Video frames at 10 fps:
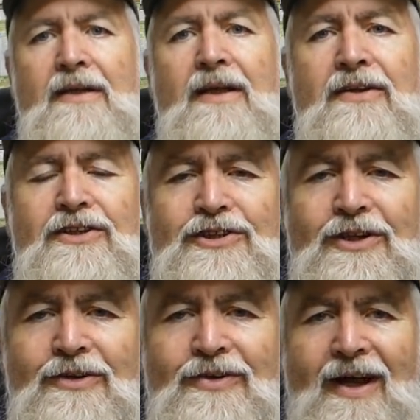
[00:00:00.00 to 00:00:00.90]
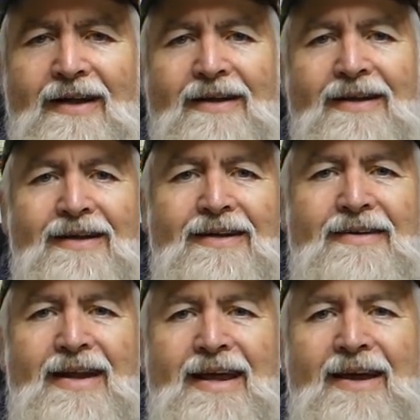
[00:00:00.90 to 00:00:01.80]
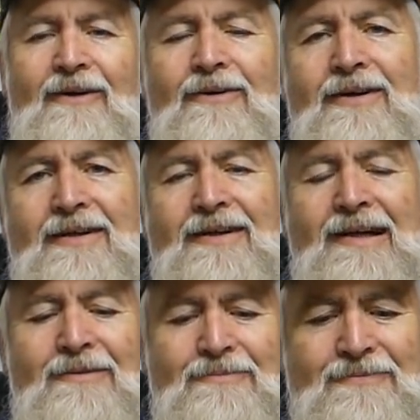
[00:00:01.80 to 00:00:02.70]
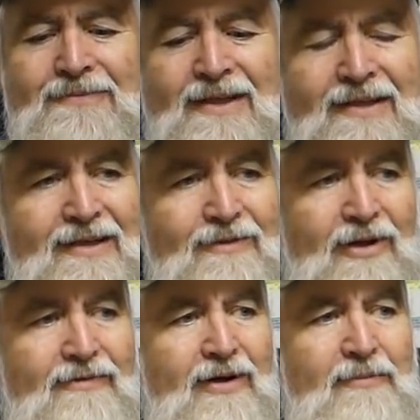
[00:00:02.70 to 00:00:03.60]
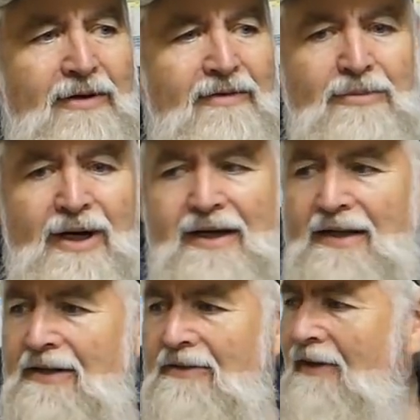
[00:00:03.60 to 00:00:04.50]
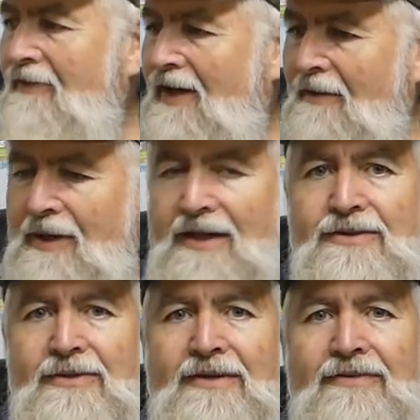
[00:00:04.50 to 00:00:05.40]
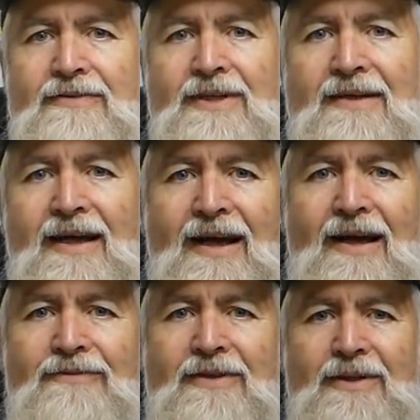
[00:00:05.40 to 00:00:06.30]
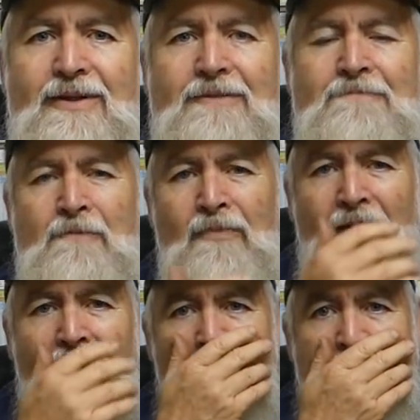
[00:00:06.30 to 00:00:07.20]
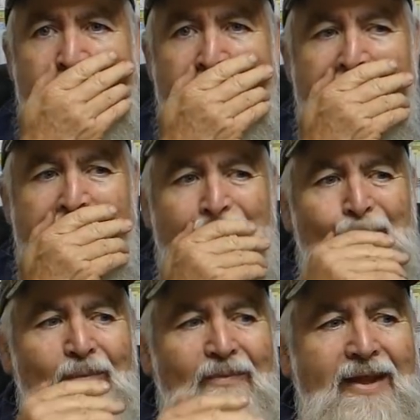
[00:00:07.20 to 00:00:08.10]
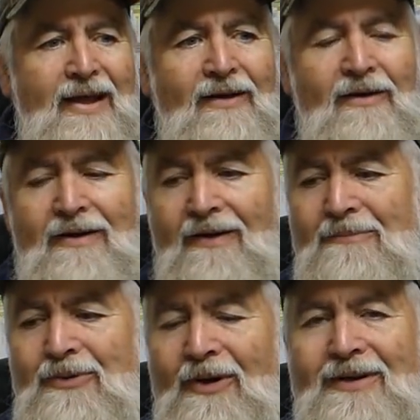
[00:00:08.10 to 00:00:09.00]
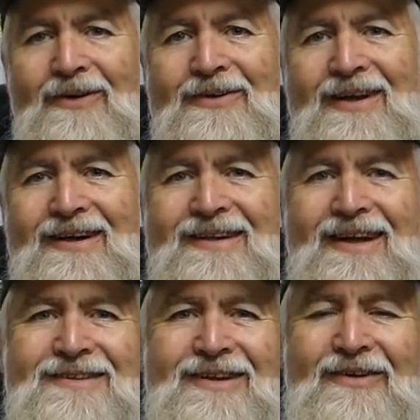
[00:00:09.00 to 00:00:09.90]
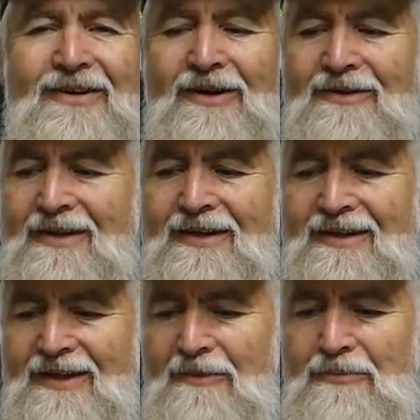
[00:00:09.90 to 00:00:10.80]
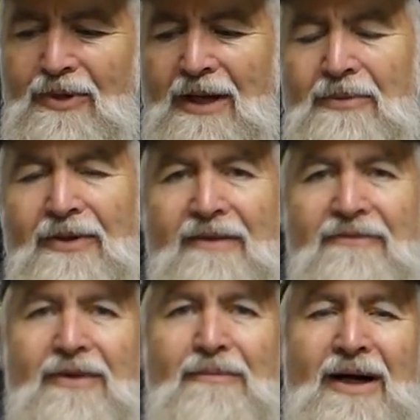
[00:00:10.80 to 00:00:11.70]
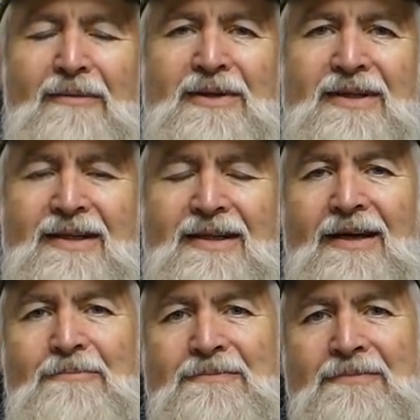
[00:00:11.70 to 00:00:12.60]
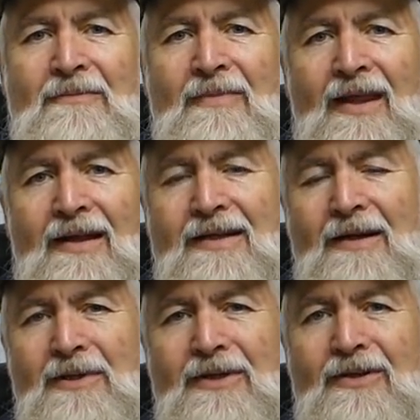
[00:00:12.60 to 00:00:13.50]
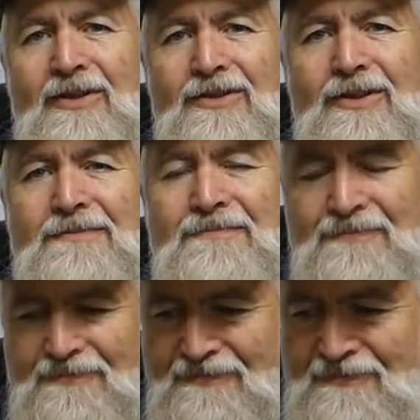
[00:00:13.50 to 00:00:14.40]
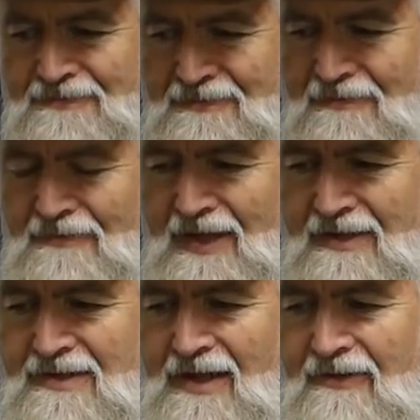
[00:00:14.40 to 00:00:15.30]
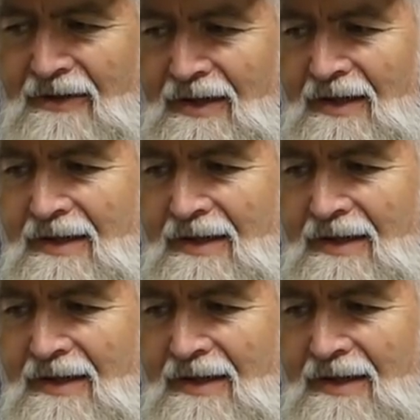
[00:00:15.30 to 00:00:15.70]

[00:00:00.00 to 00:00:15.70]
get the stew done now, well, I've got a bit of a break in the traffic at 3:30 Sunday afternoon. Yeah, I might not get it done. So I thought I'll pull up on that for a moment and come and do the stew. So